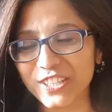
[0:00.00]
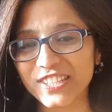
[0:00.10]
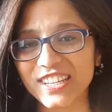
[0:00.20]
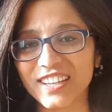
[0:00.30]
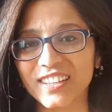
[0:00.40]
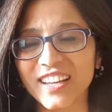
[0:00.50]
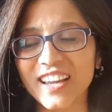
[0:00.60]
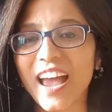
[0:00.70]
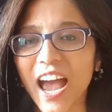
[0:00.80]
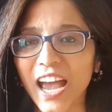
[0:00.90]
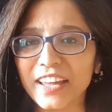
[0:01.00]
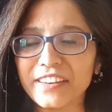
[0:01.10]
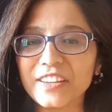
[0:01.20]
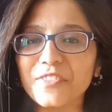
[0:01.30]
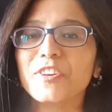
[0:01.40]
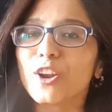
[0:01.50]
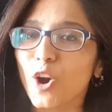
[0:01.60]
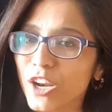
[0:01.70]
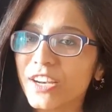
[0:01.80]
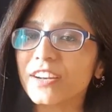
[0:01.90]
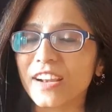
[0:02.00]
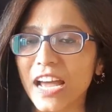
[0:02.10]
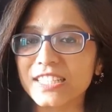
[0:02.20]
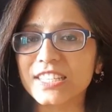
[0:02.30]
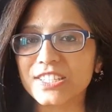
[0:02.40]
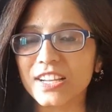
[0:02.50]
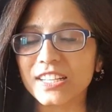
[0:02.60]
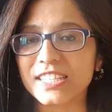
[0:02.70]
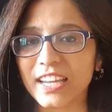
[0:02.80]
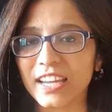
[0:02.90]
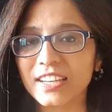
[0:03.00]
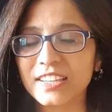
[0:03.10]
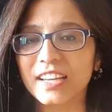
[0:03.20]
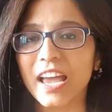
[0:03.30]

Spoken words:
this year, and we are all in a transitional state,